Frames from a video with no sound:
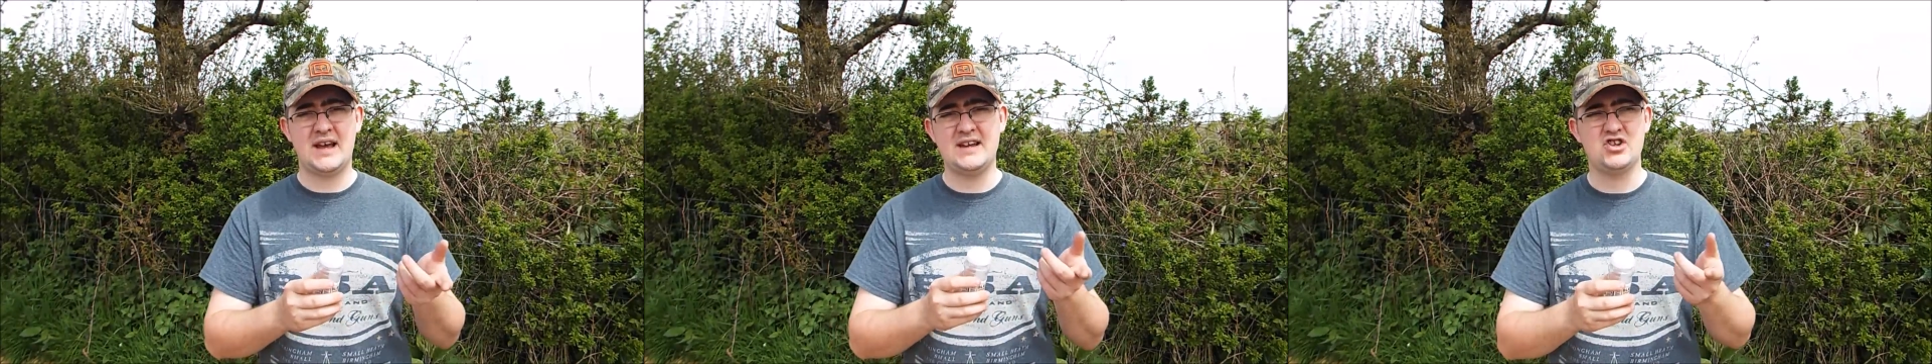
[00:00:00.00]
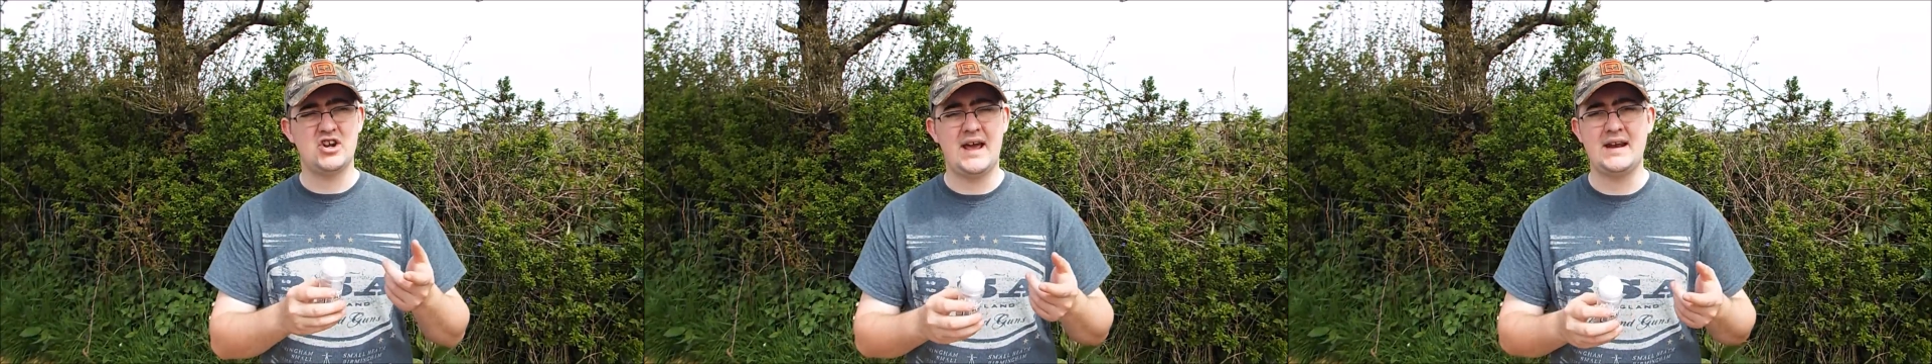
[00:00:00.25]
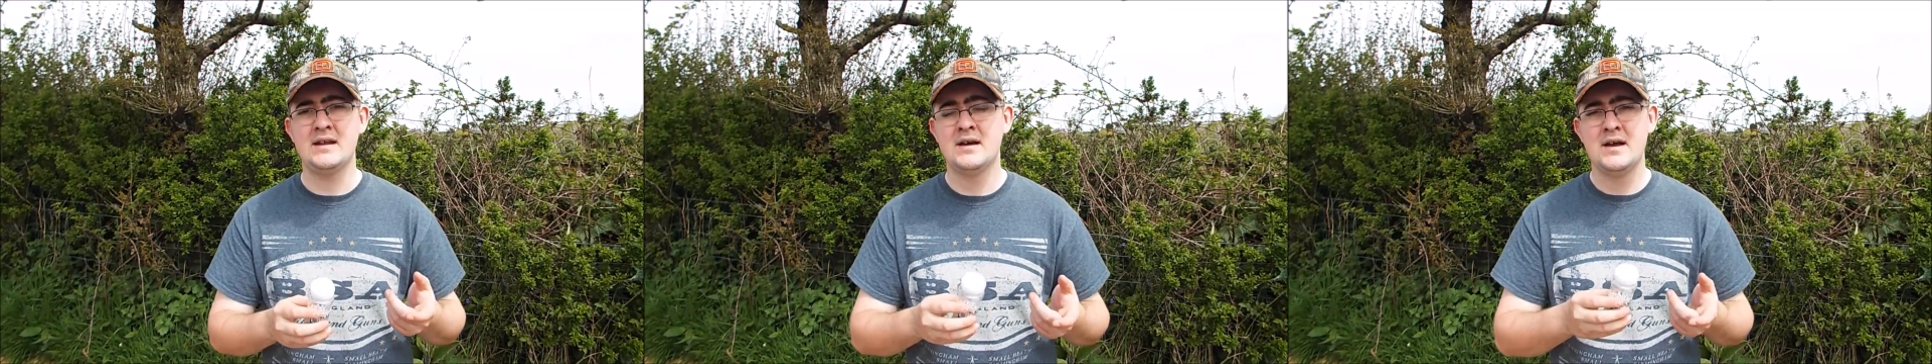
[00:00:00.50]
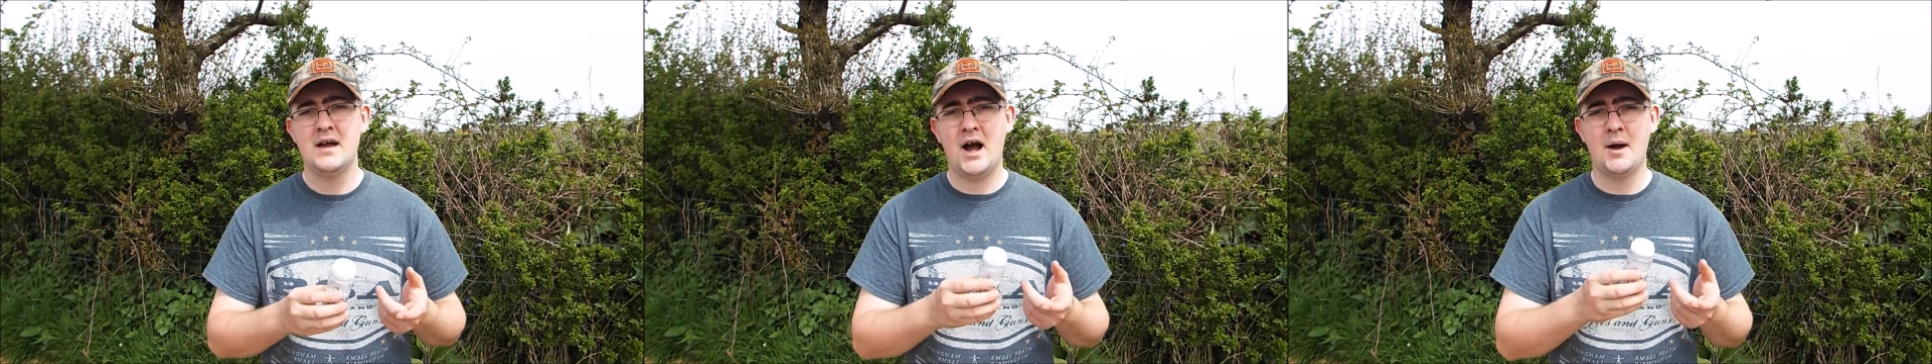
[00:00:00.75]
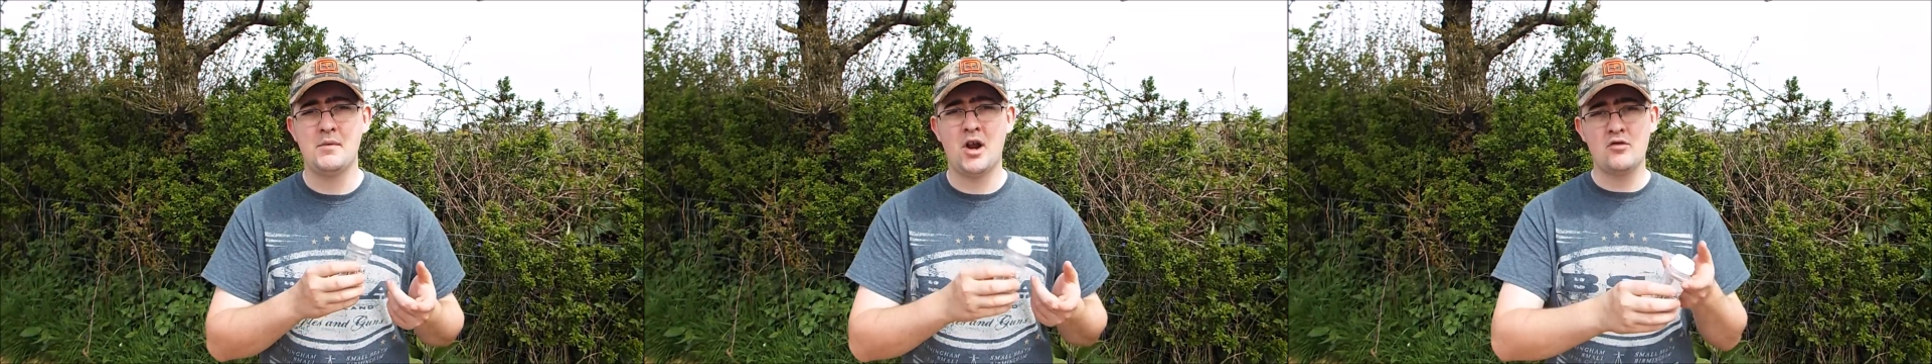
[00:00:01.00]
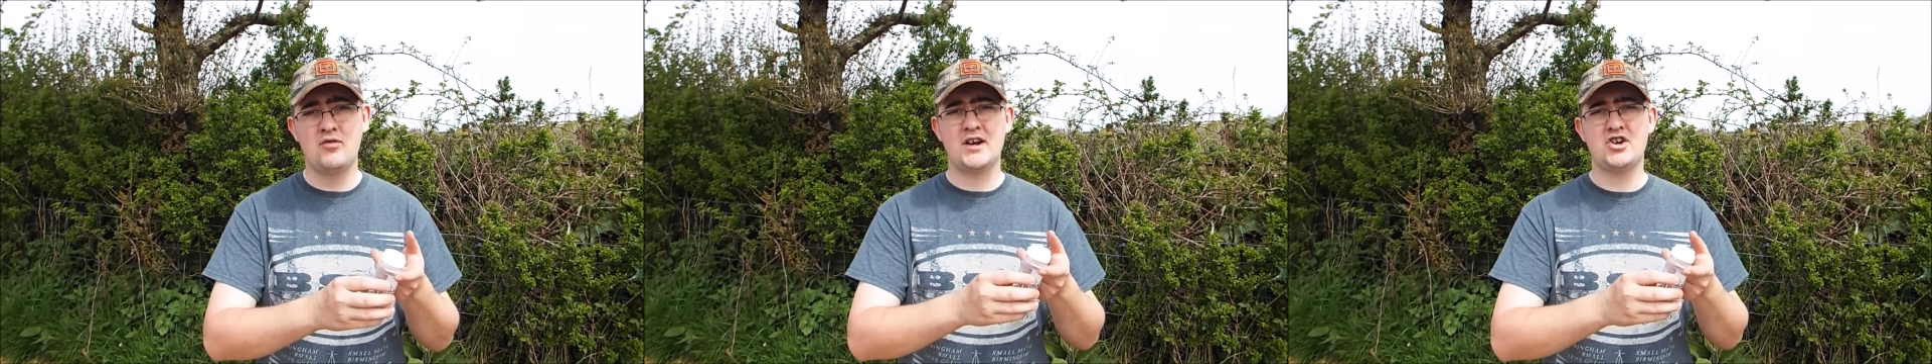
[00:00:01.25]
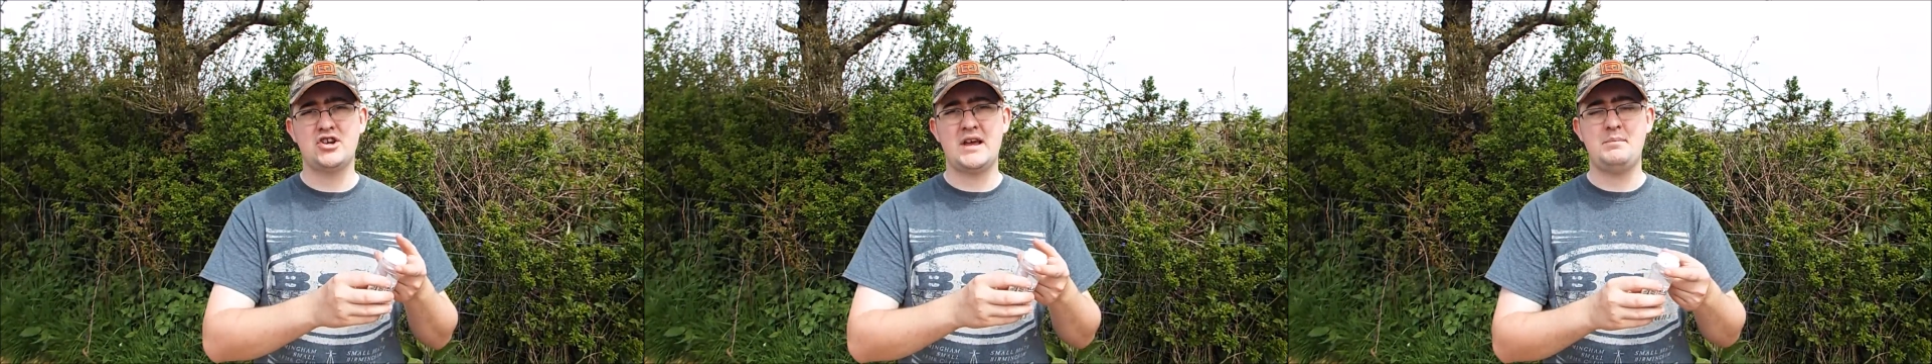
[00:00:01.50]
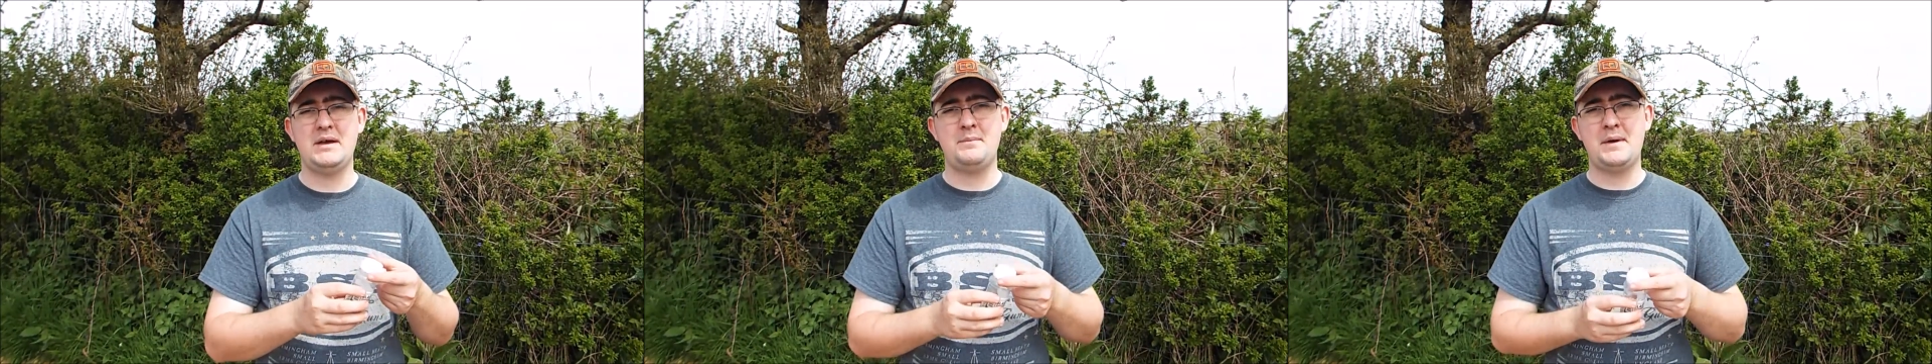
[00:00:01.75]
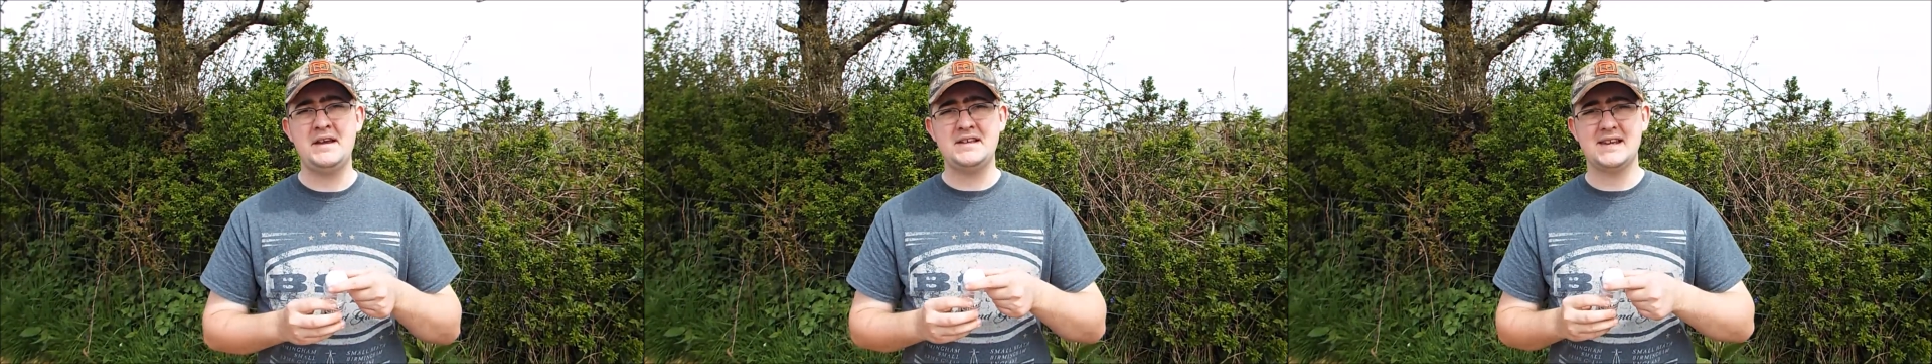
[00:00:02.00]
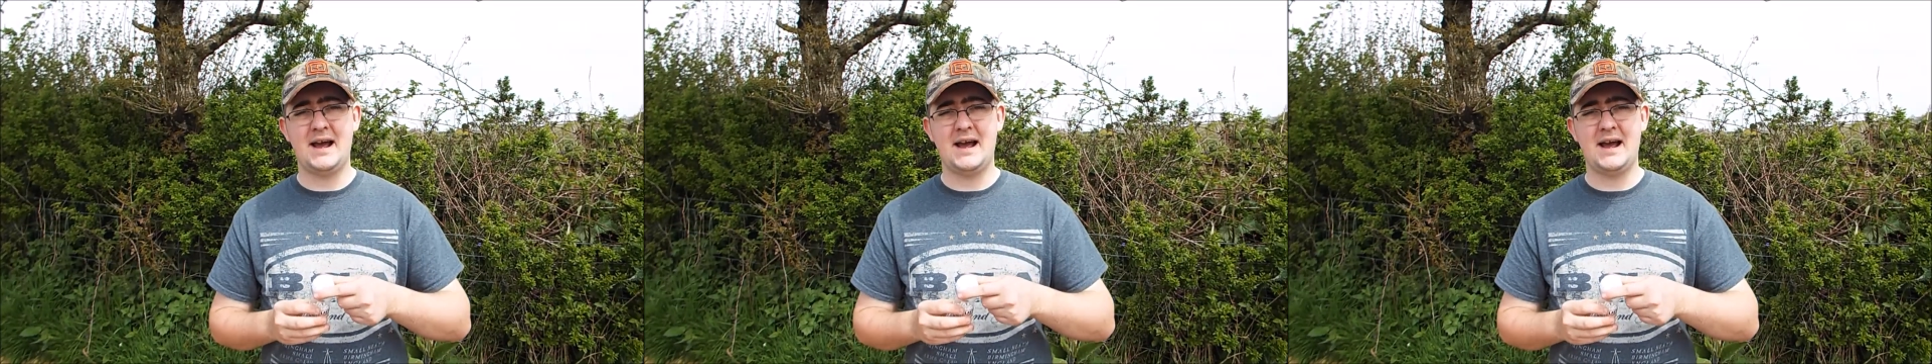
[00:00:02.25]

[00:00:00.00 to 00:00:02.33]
H&N, low ricochet BBs.